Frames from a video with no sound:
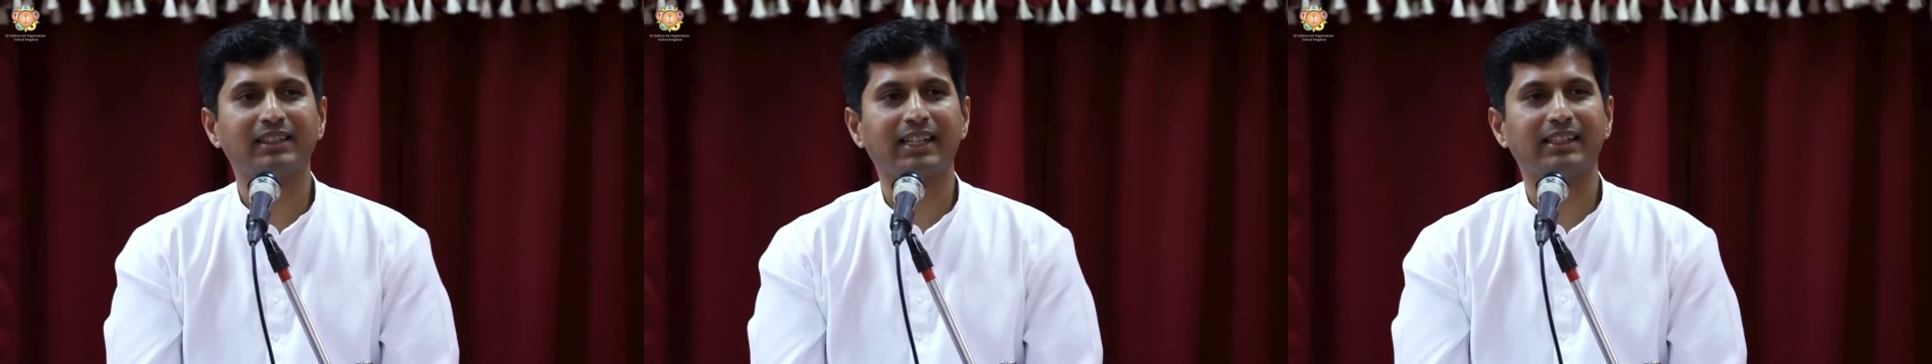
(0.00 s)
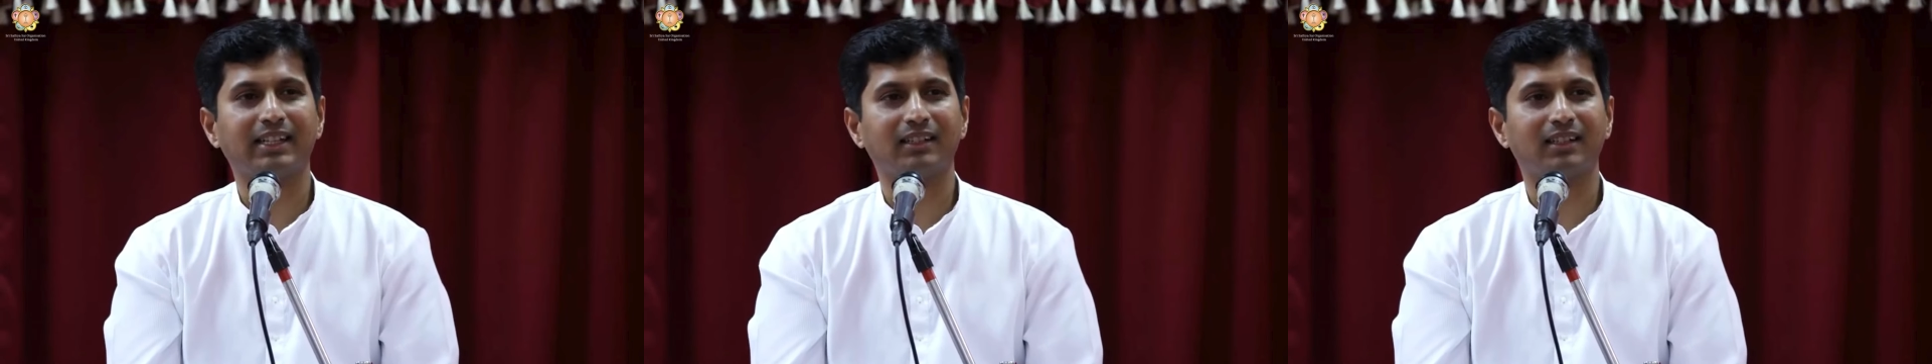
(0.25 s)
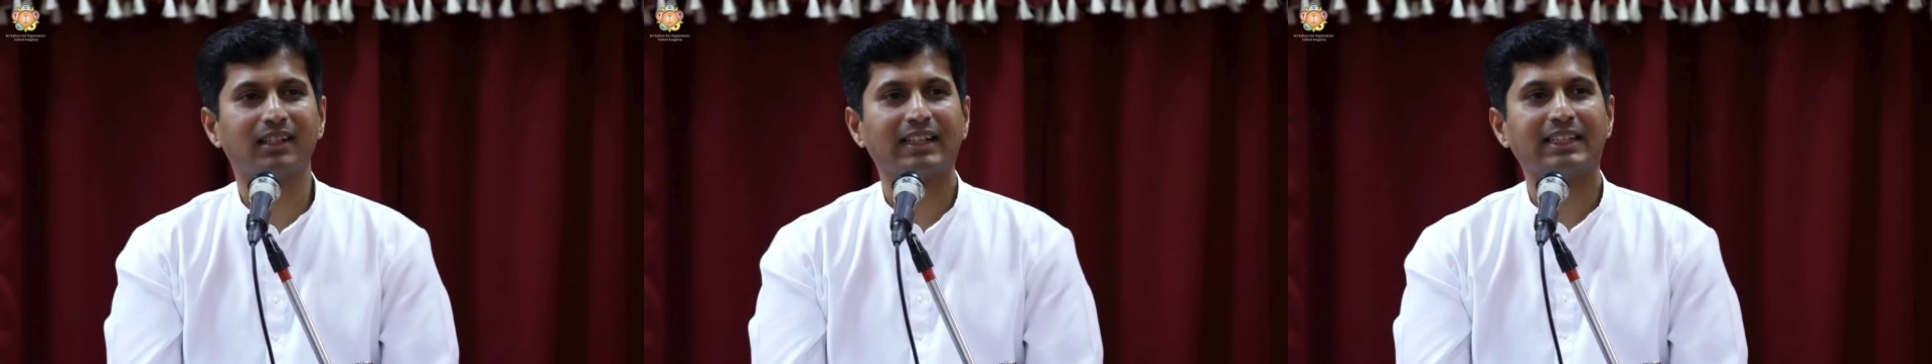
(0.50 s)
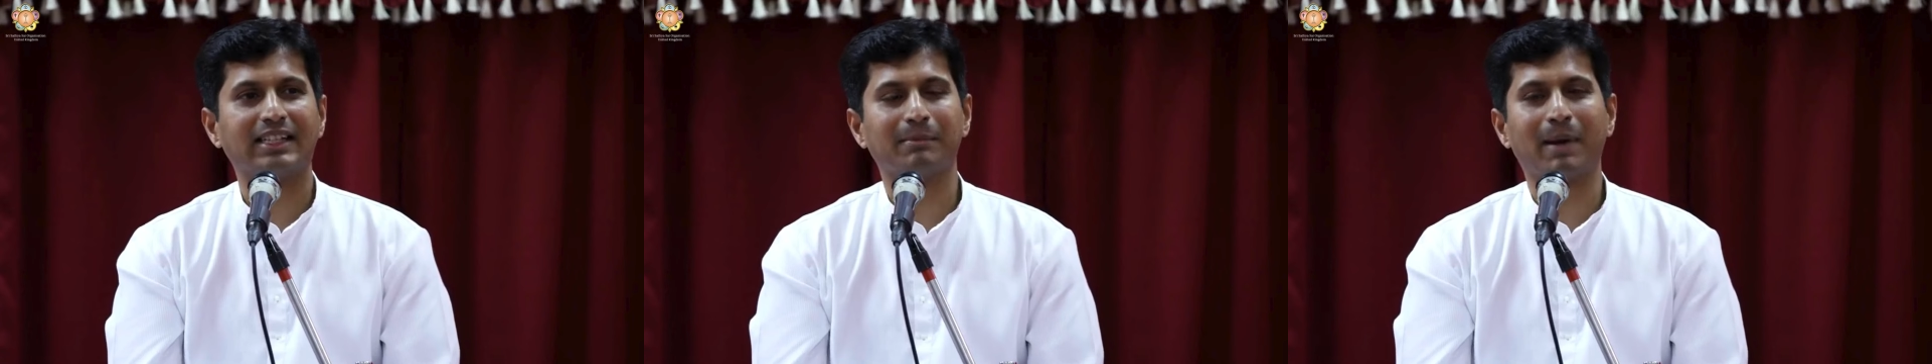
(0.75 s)
their dinner
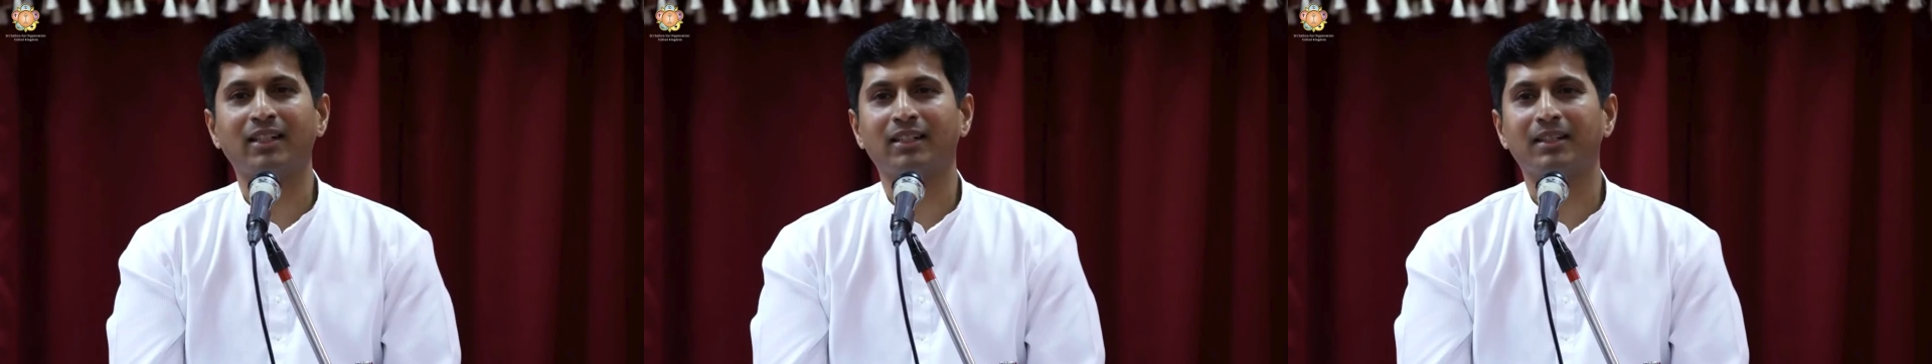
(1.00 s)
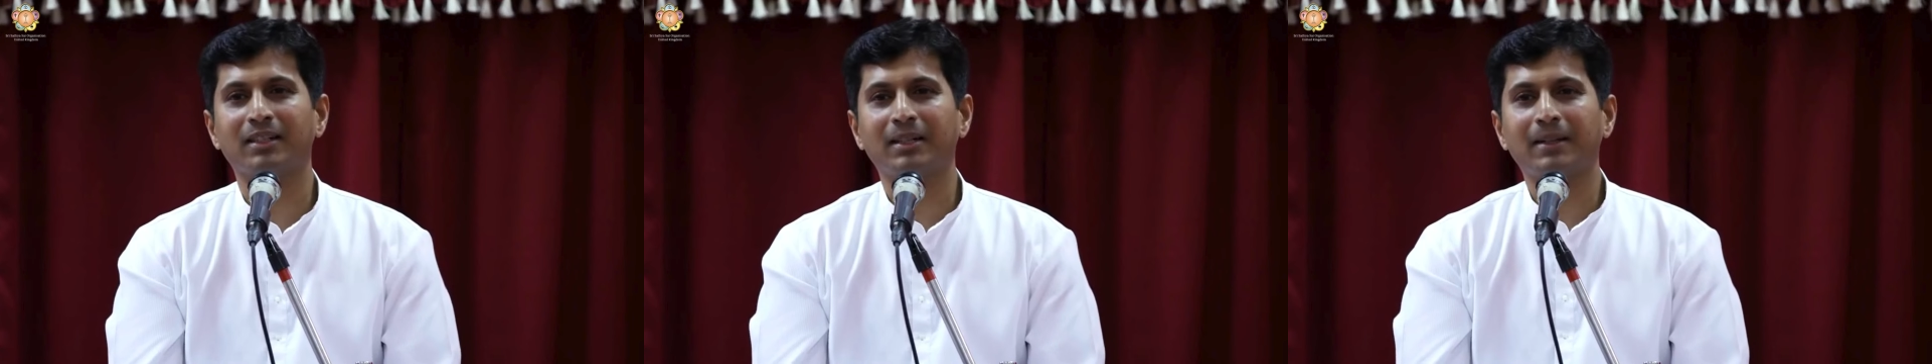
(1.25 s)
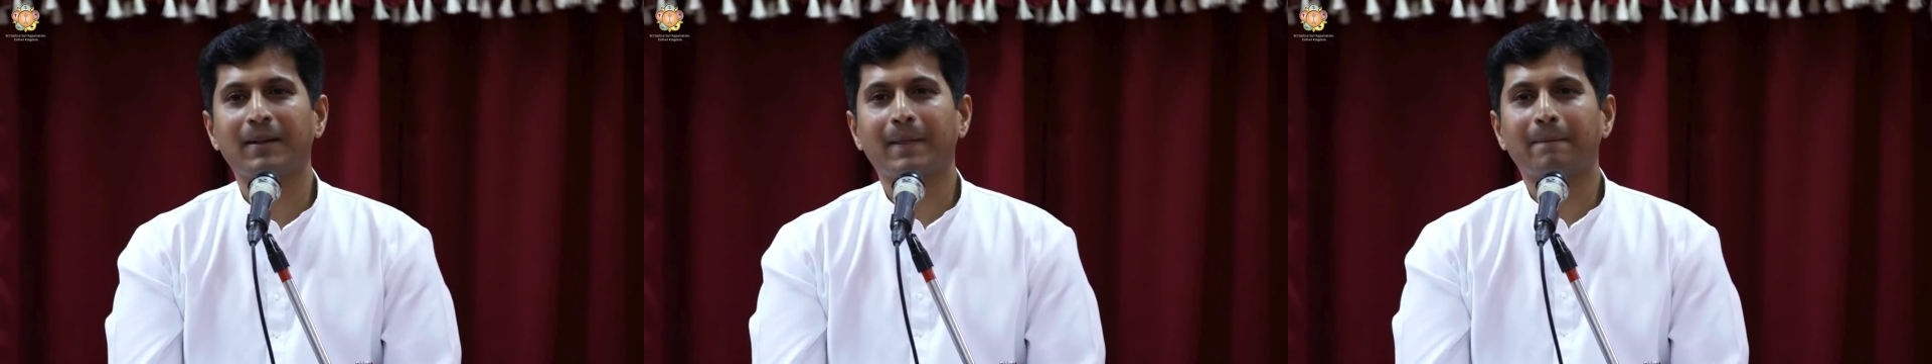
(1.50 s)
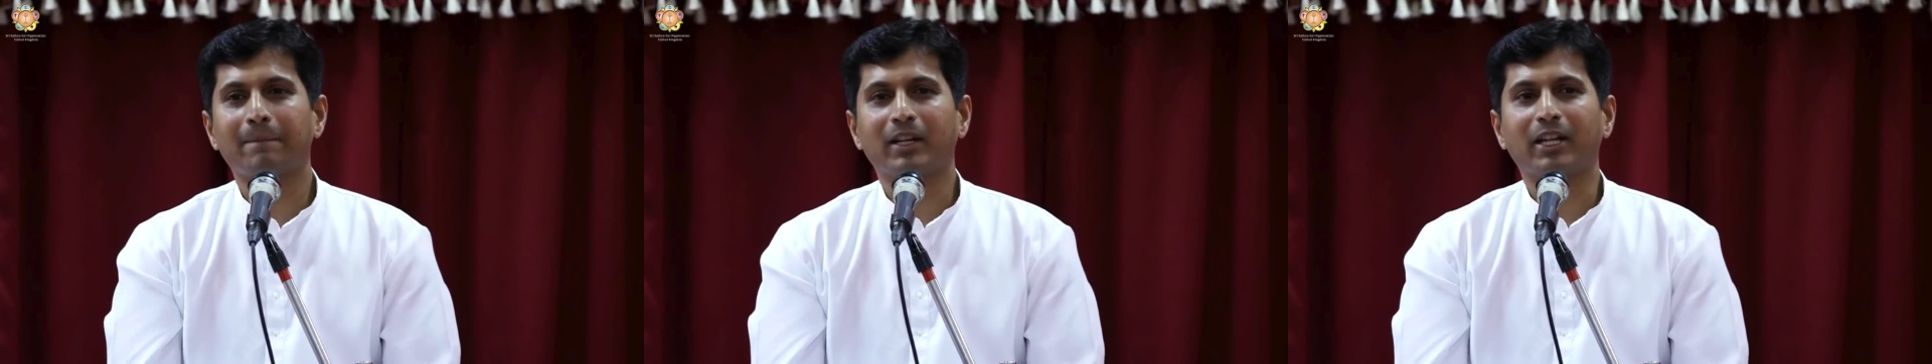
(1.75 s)
in this manner,
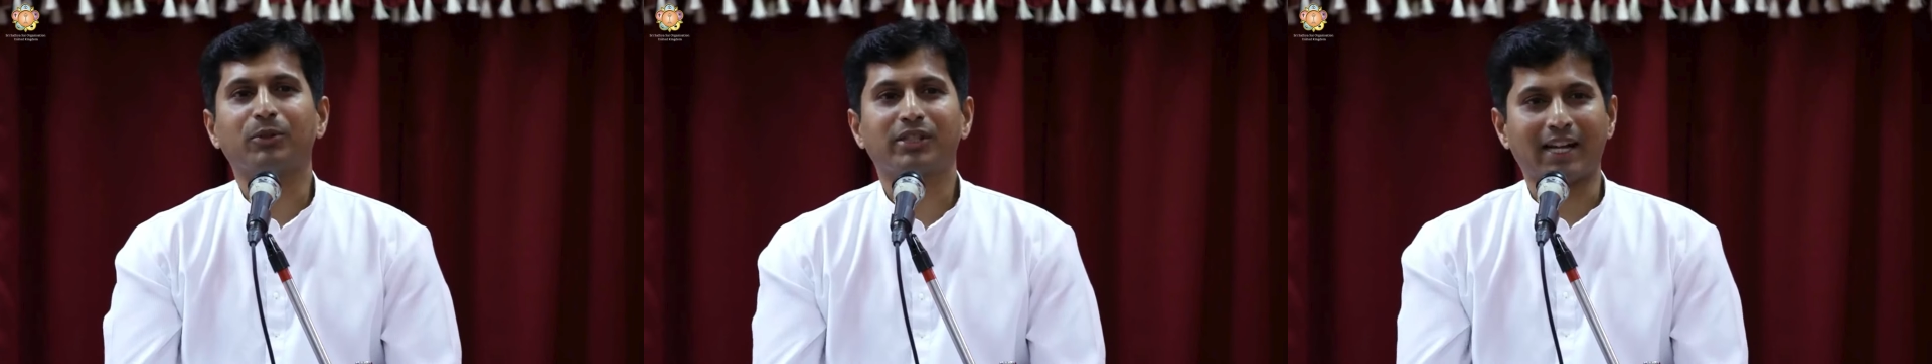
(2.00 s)
it was